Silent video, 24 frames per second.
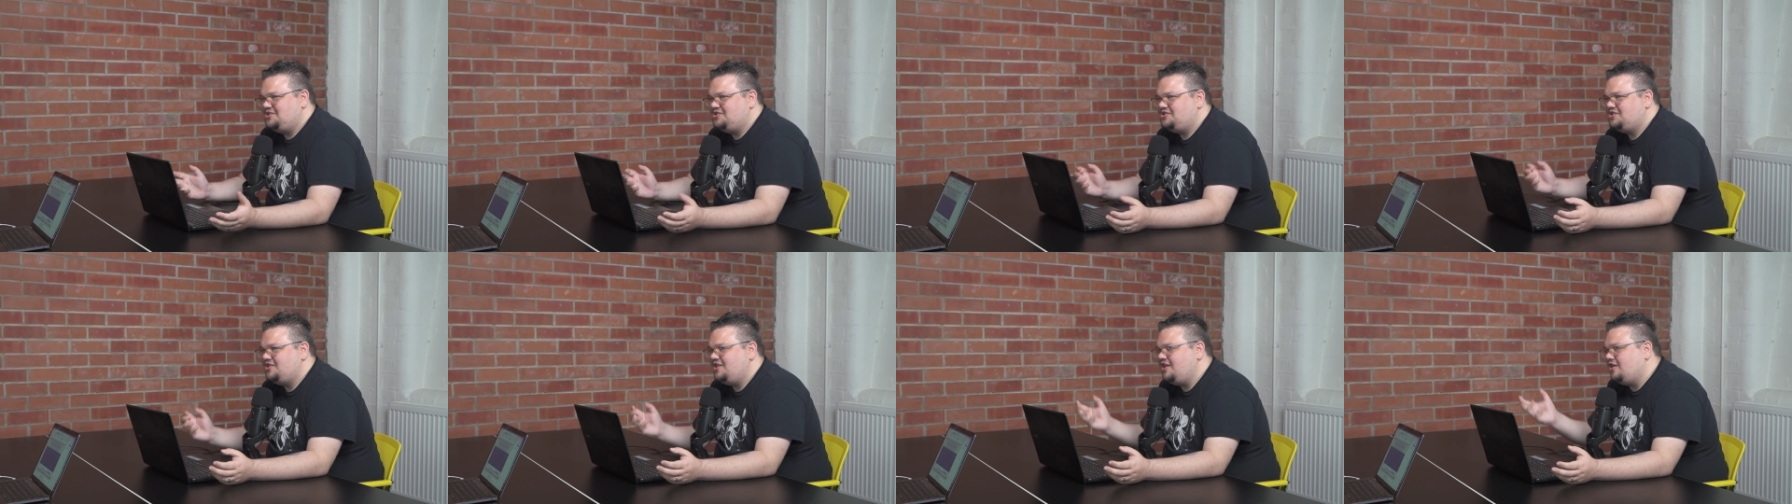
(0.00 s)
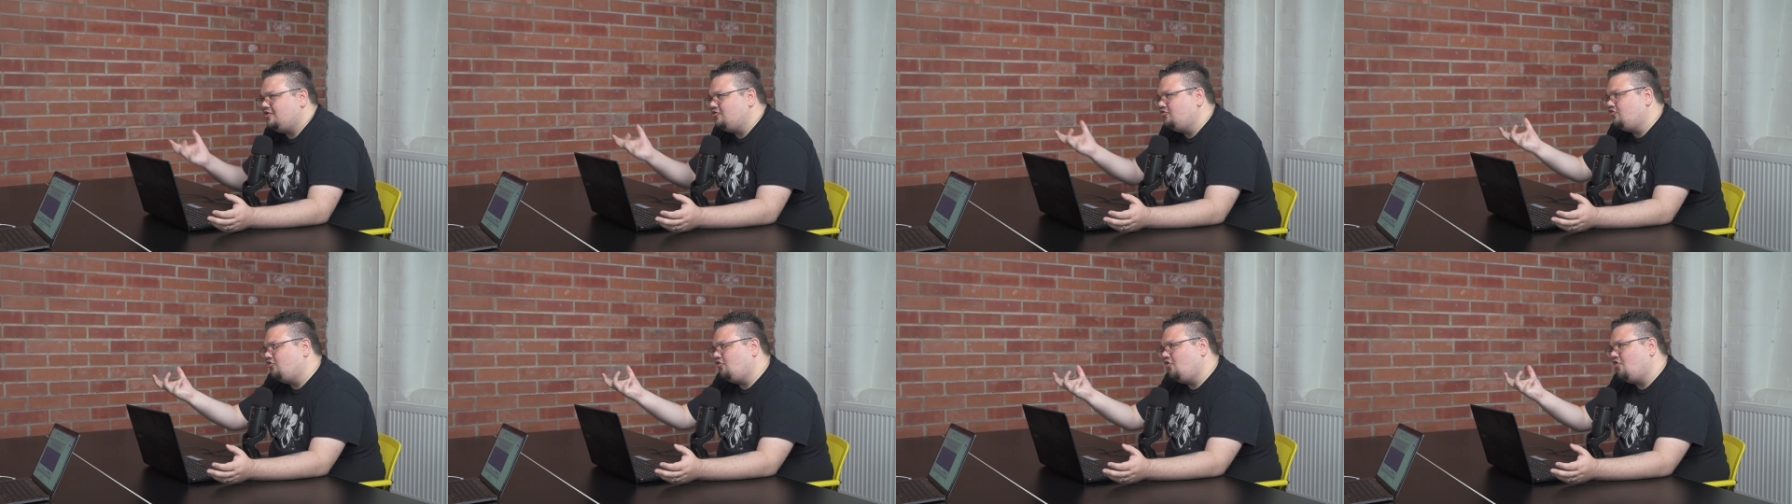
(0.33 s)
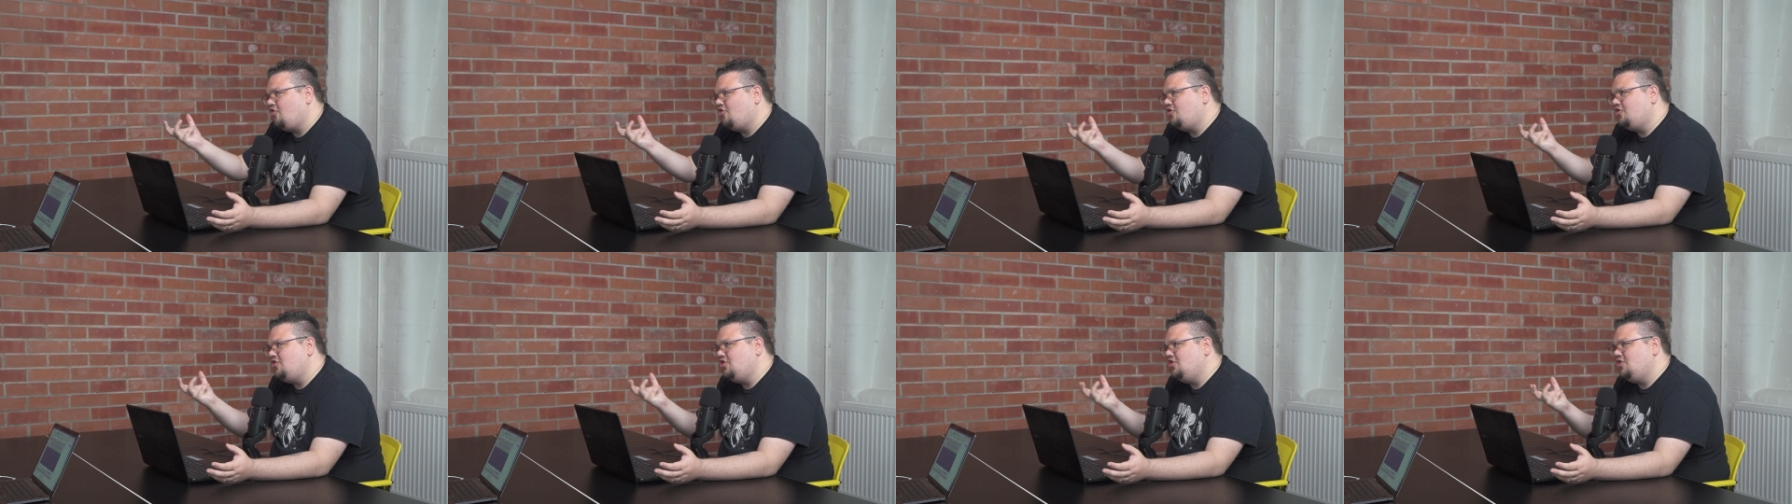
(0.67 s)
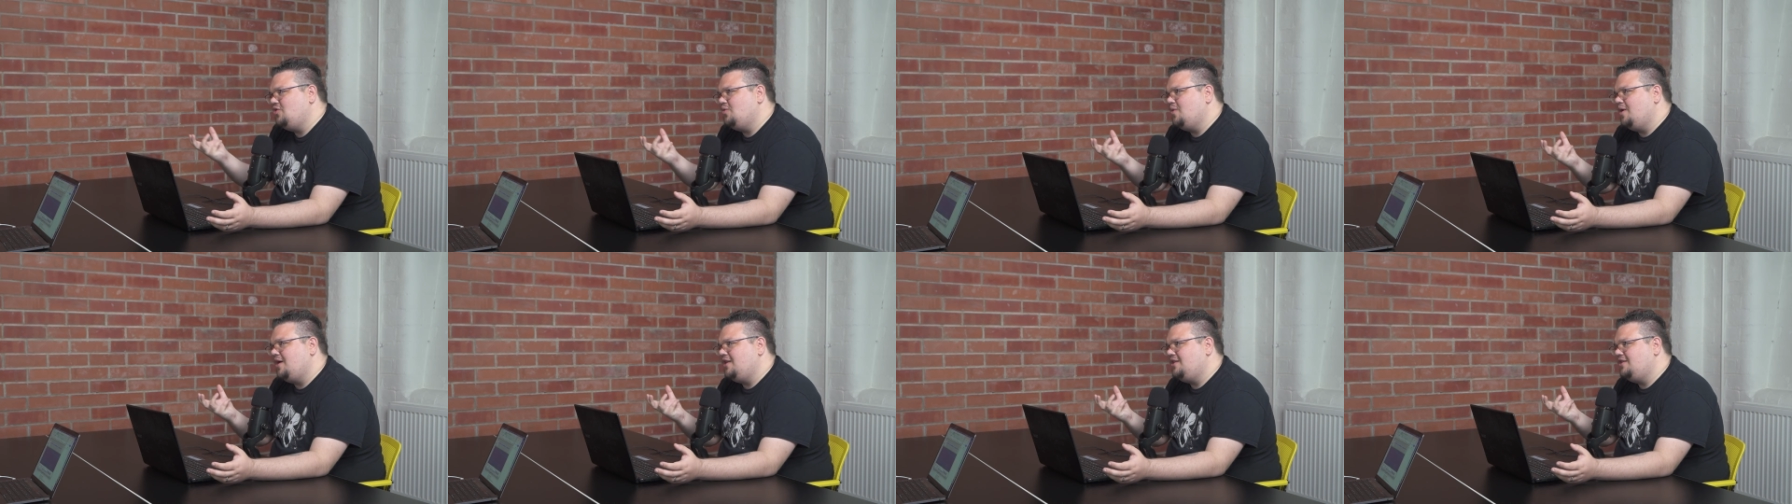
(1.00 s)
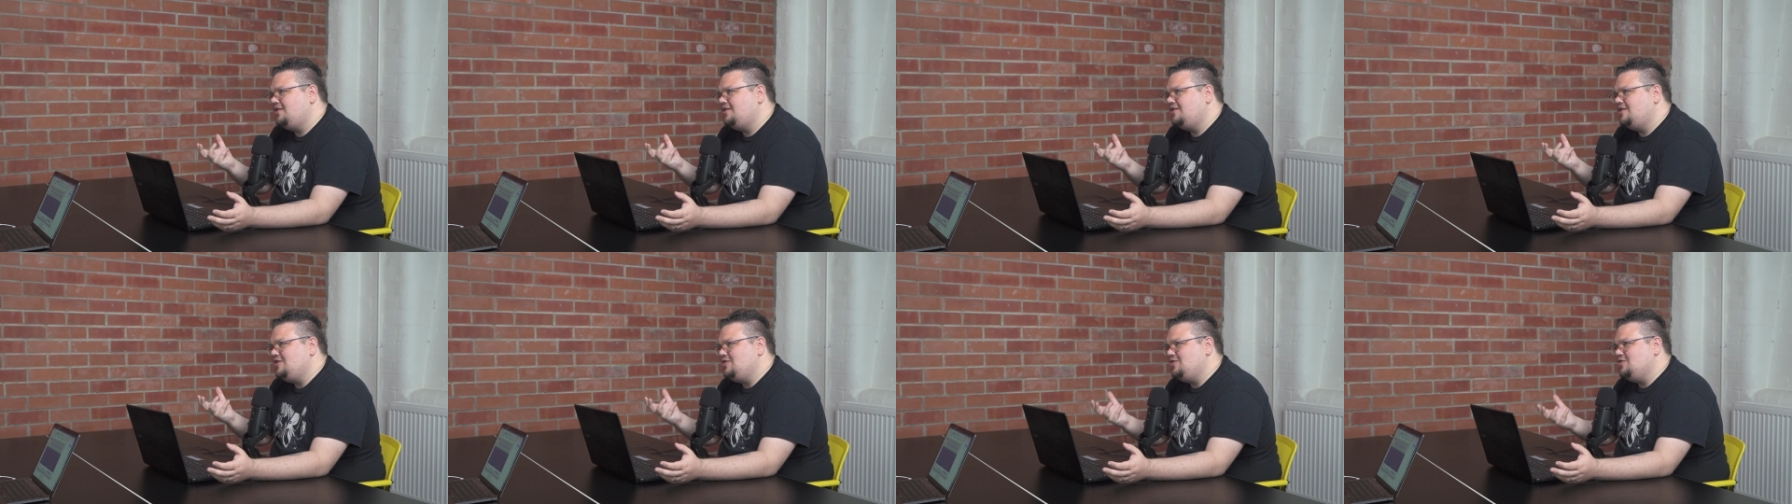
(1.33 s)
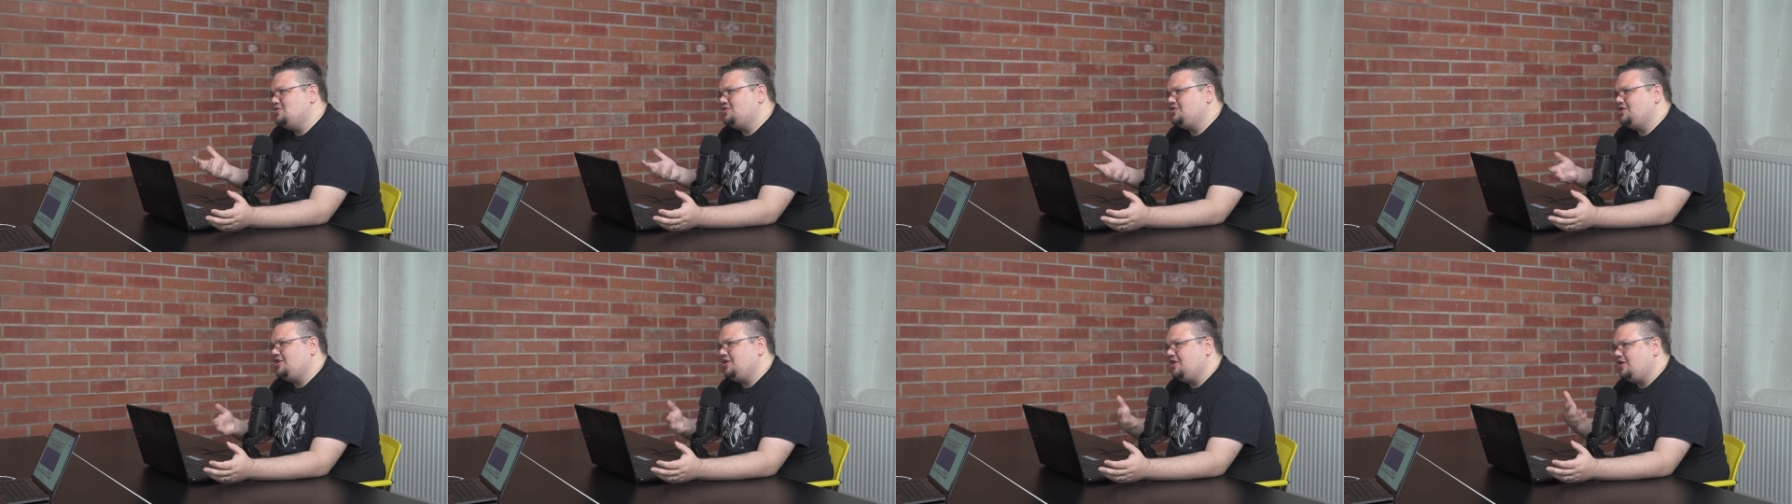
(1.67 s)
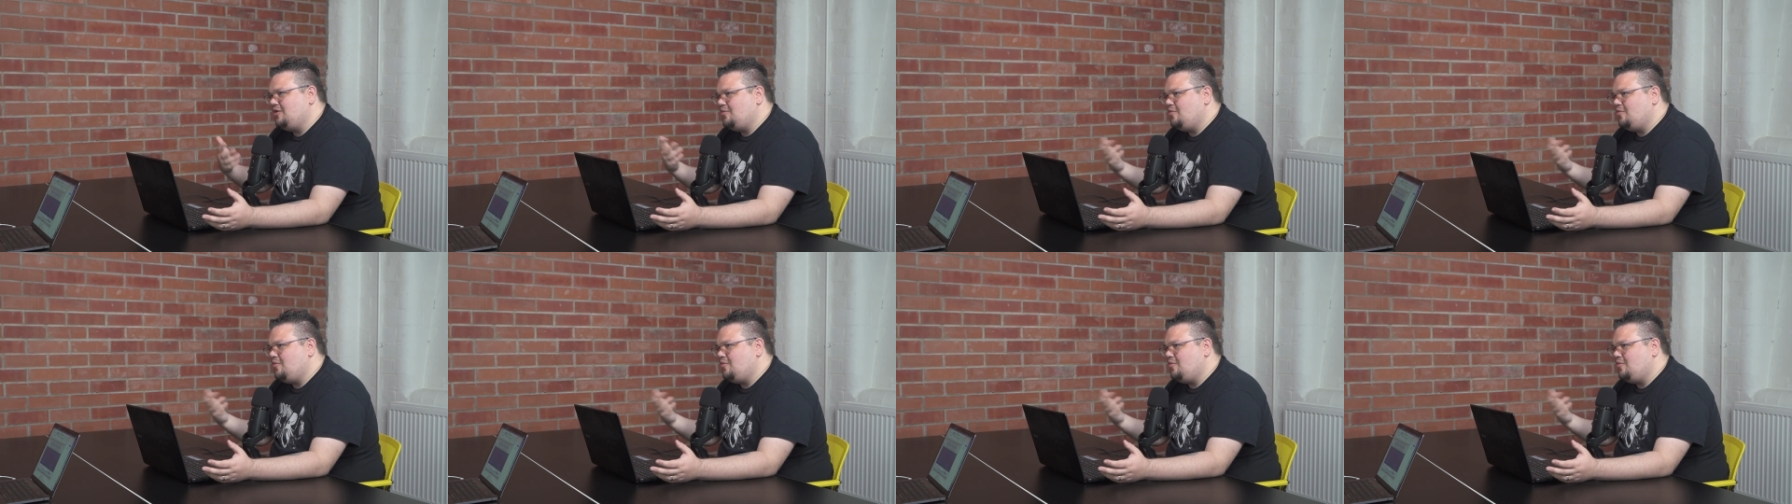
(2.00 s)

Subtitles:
so they're drawing you in using an